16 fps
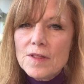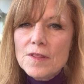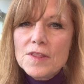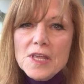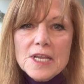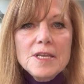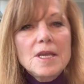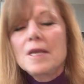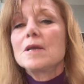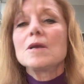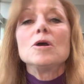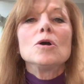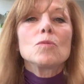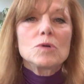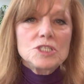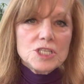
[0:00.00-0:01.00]
thinking,
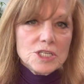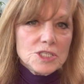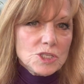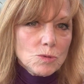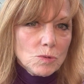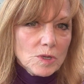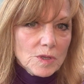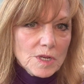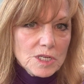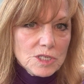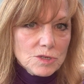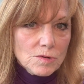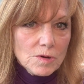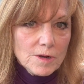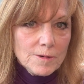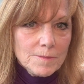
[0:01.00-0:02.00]
which isn't really
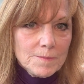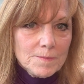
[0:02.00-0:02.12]
true.